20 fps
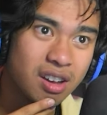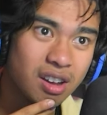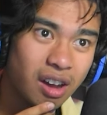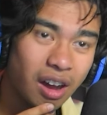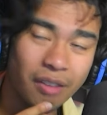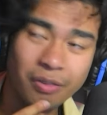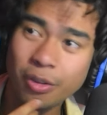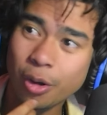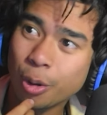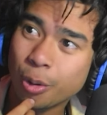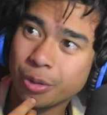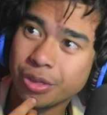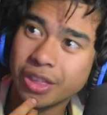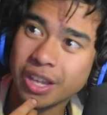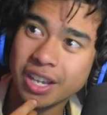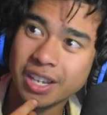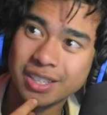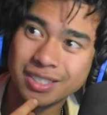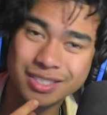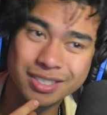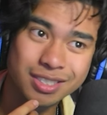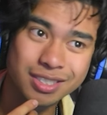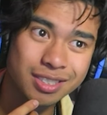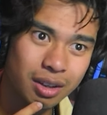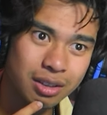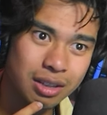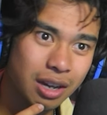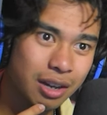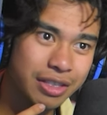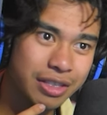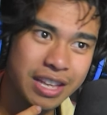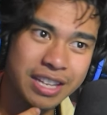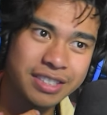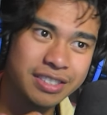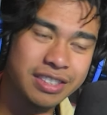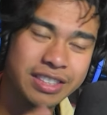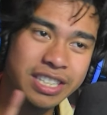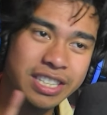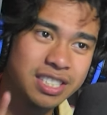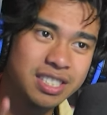I fuck with this. Yeah,
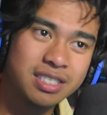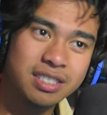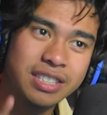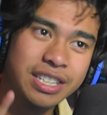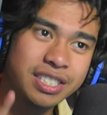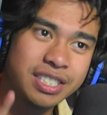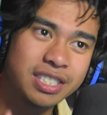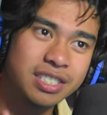this